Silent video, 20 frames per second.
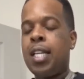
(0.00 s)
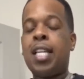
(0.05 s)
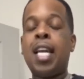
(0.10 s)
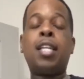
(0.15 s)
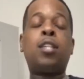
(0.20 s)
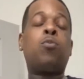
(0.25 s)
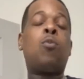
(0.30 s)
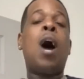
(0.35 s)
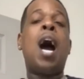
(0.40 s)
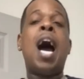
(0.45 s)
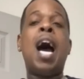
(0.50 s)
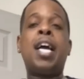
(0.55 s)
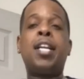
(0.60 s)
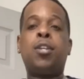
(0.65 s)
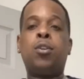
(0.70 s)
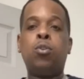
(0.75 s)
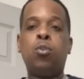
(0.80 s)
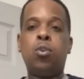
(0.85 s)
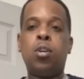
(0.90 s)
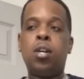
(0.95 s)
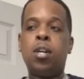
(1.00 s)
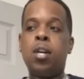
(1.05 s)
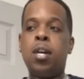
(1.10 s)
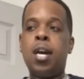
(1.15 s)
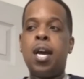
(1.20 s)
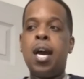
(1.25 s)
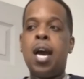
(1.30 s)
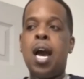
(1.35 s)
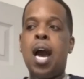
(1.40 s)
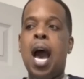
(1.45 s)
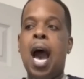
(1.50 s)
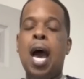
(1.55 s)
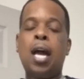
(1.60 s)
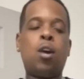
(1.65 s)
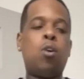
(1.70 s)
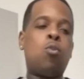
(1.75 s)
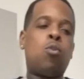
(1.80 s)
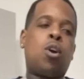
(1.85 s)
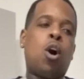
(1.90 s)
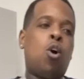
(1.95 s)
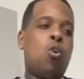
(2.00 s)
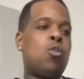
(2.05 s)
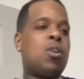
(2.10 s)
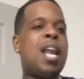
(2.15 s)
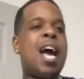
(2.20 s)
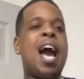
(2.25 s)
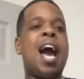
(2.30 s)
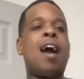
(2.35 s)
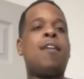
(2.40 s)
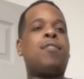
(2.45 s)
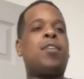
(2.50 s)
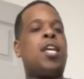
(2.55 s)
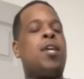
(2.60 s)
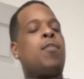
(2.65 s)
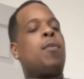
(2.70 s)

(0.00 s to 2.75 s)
That's why I do it. I don't go live